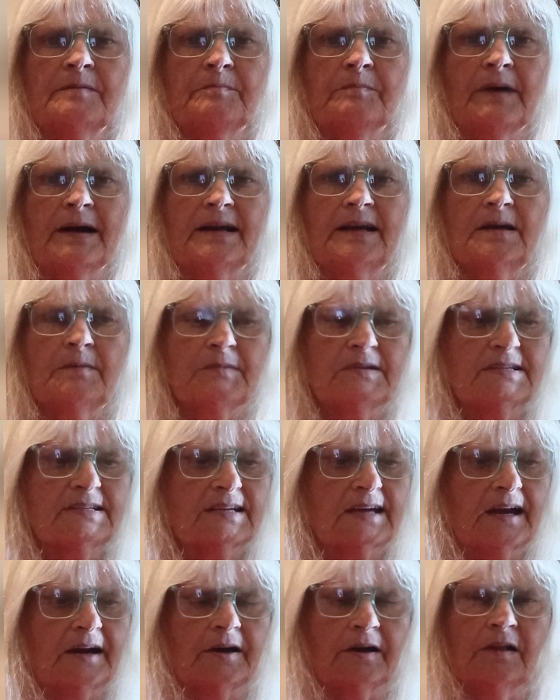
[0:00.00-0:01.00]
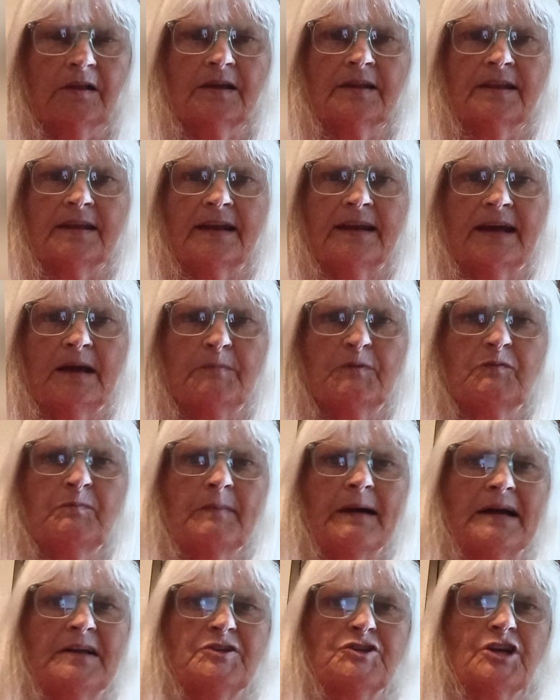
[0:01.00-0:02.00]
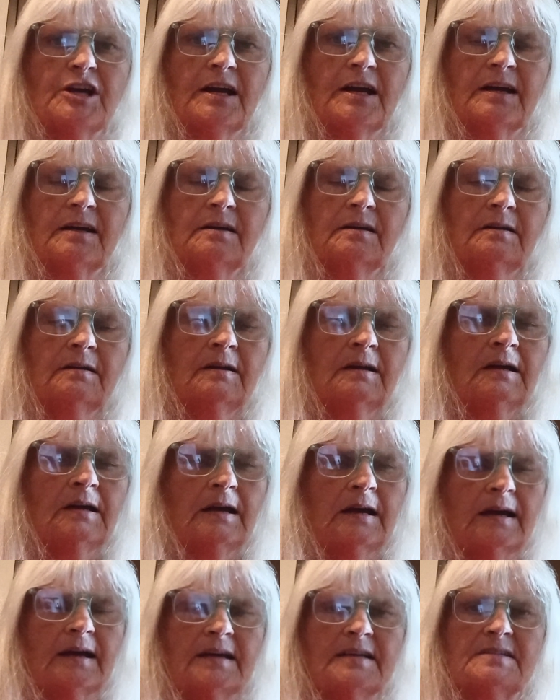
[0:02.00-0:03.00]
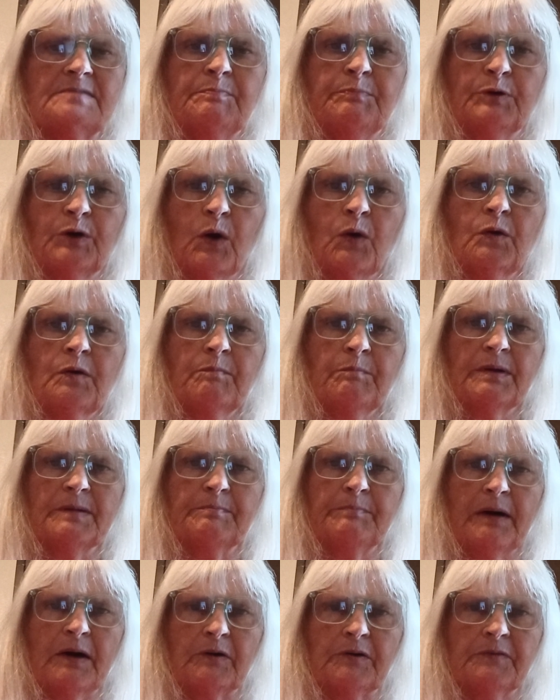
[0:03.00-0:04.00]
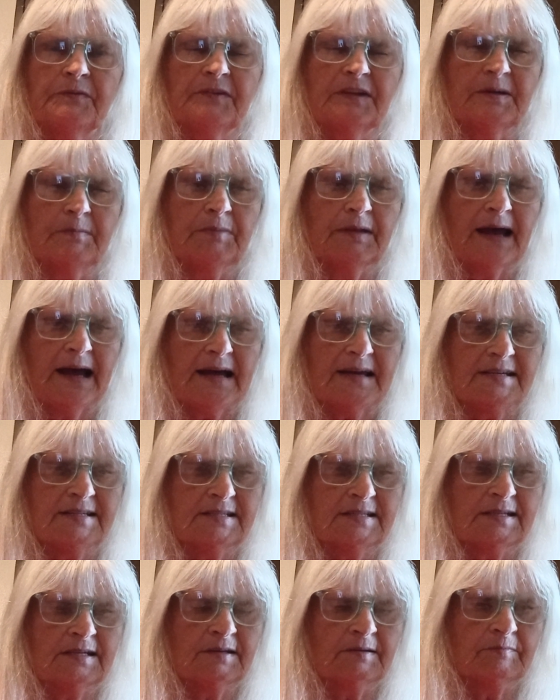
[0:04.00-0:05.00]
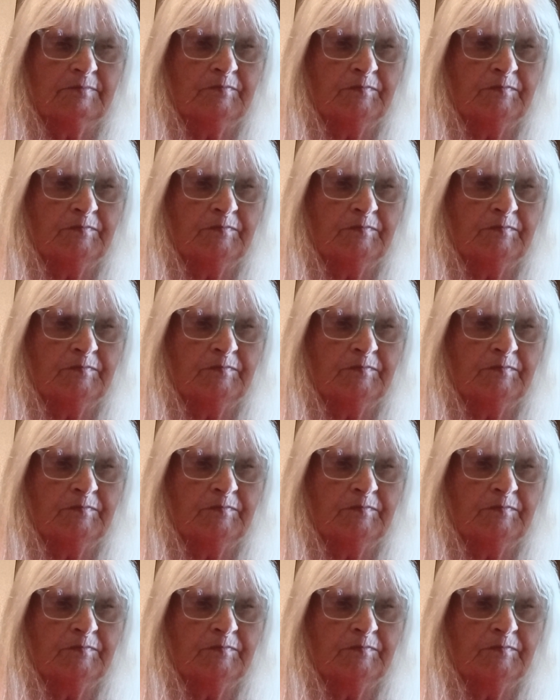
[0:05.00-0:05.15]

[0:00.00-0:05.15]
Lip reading: My name is Carol, and the name of my channel is Broke But Bountifully Blessed.